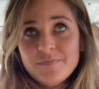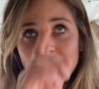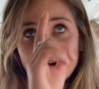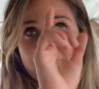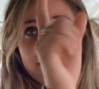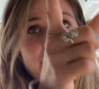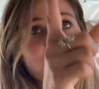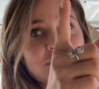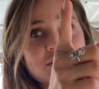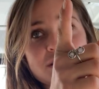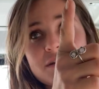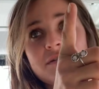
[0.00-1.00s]
parking lot, which
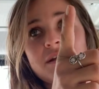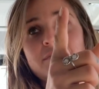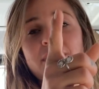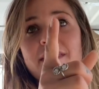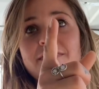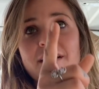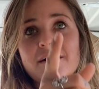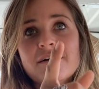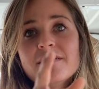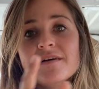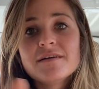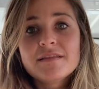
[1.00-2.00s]
is literally right
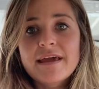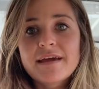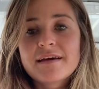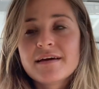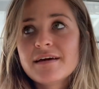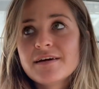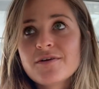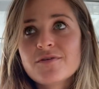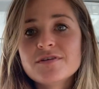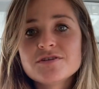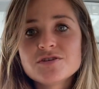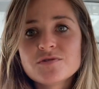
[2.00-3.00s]
there. Like
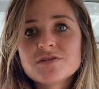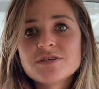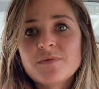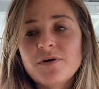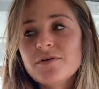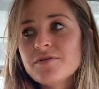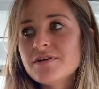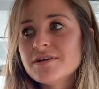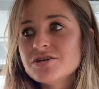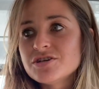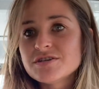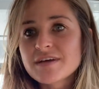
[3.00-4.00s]
Kona is so small that
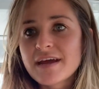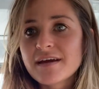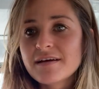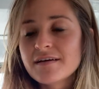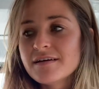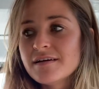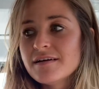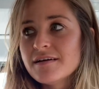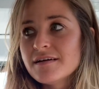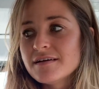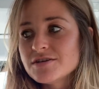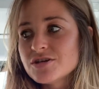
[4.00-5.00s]
it's just like
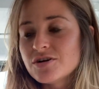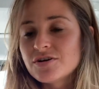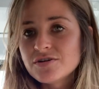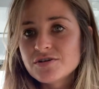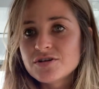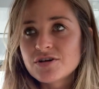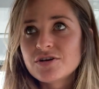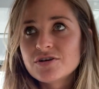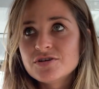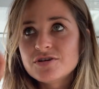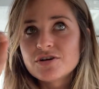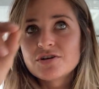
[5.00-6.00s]
turn,
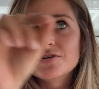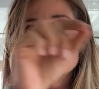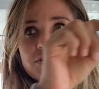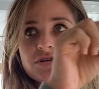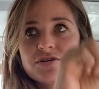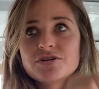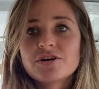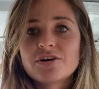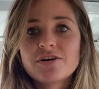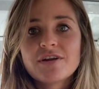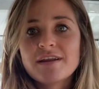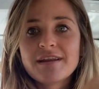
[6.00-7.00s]

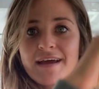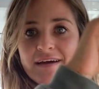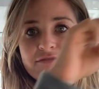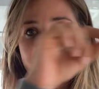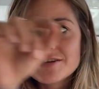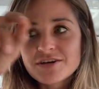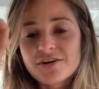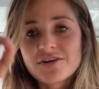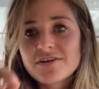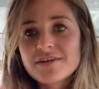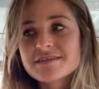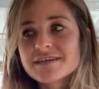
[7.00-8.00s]
and every
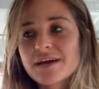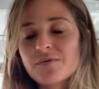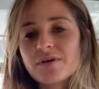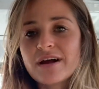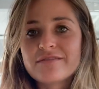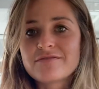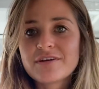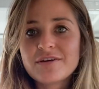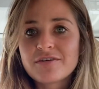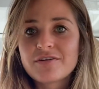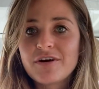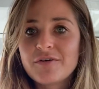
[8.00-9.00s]
turn is like wherever
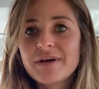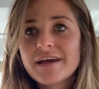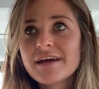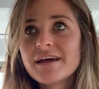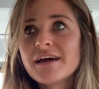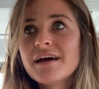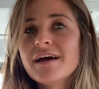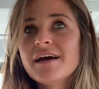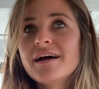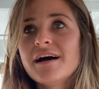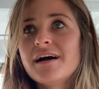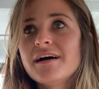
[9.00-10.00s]
you're going.
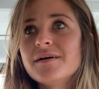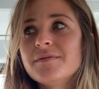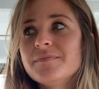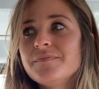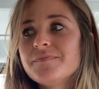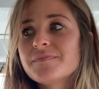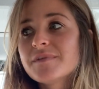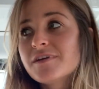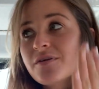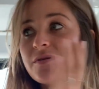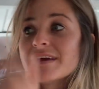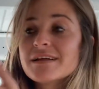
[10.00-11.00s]
You can
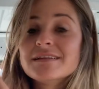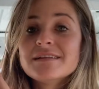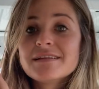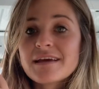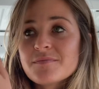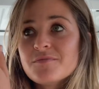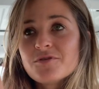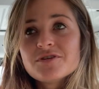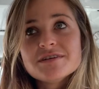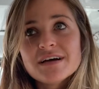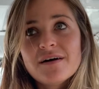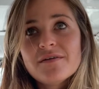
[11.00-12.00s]
go like more
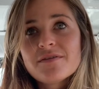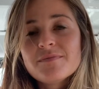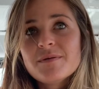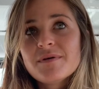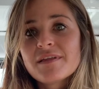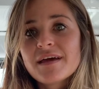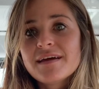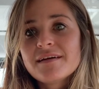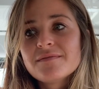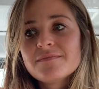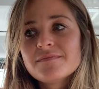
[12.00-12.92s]
south, maybe like